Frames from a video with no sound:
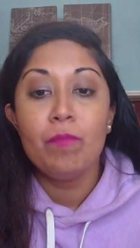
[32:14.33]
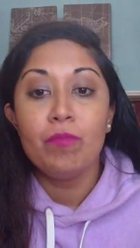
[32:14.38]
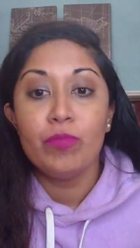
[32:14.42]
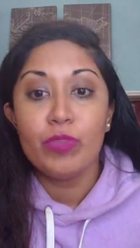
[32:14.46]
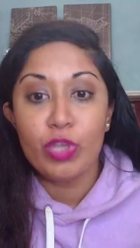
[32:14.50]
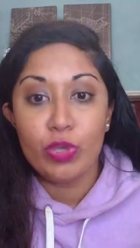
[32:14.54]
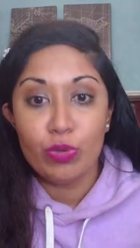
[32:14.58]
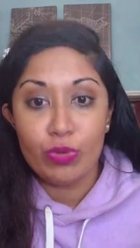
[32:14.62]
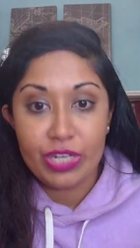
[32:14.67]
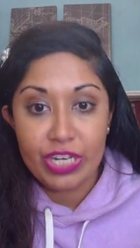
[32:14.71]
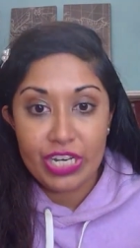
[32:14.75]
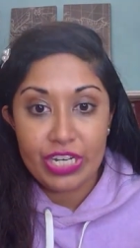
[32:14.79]

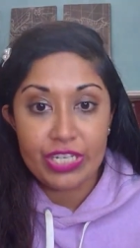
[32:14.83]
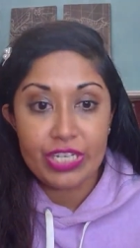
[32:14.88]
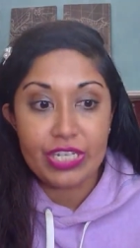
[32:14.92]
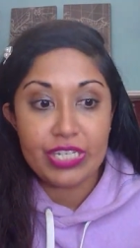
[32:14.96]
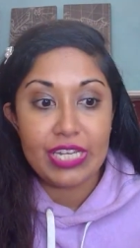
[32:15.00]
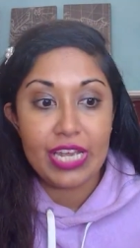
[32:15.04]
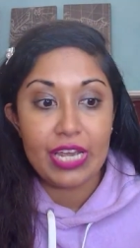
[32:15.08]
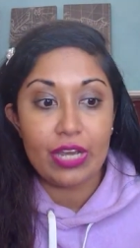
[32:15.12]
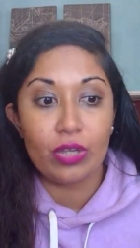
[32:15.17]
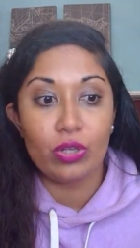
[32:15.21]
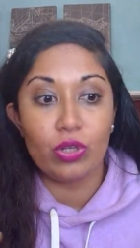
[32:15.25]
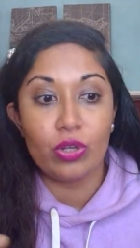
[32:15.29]
you need to
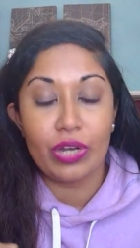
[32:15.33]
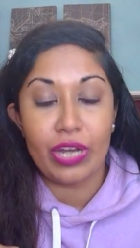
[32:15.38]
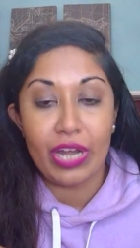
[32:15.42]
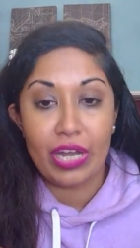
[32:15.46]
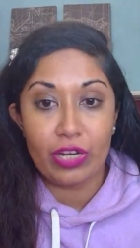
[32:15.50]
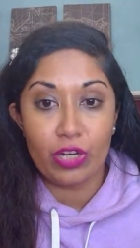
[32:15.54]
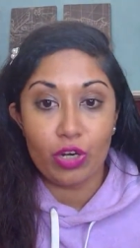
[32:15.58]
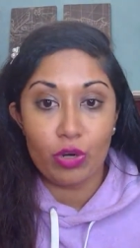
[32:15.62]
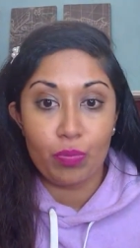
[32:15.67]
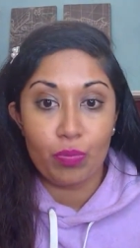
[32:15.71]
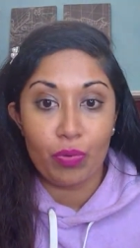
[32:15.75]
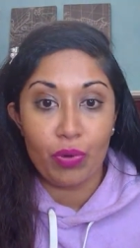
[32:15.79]
take a look at
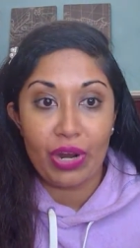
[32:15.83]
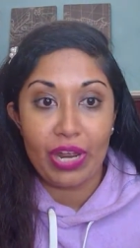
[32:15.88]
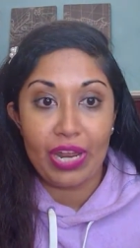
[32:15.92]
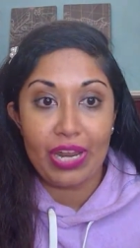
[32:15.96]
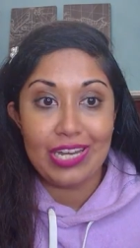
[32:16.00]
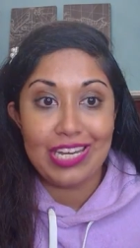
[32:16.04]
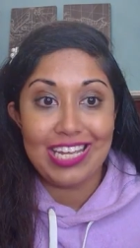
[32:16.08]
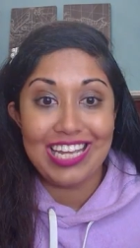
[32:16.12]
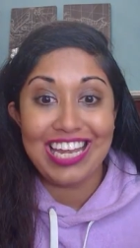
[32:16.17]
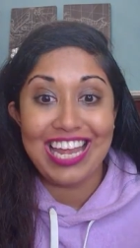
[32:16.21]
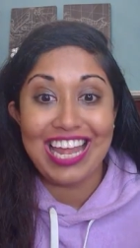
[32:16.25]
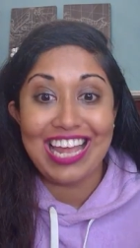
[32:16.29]
your
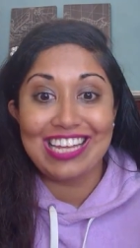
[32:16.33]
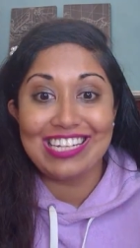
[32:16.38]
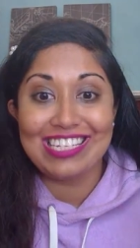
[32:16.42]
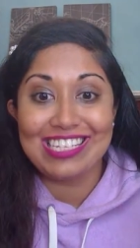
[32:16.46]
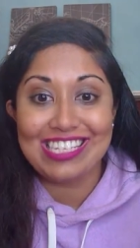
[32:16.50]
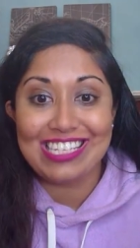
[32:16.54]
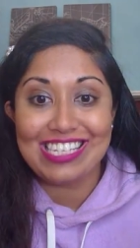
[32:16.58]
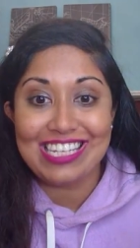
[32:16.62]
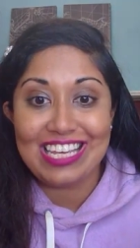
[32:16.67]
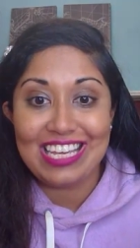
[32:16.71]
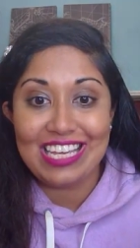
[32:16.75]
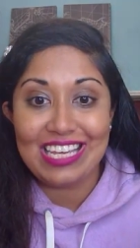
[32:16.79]
branding and
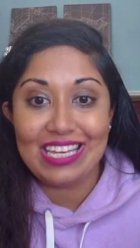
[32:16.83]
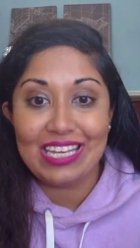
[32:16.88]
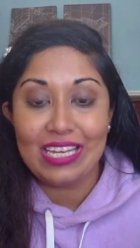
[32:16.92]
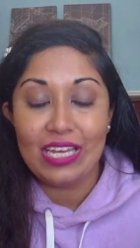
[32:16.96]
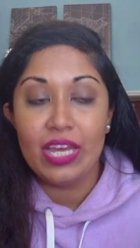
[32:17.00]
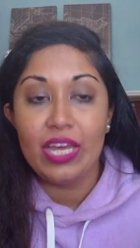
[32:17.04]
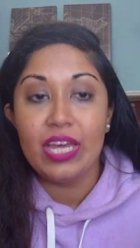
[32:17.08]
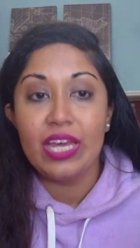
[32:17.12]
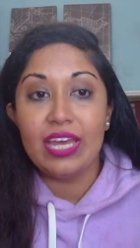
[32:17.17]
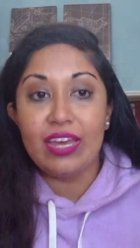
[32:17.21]
see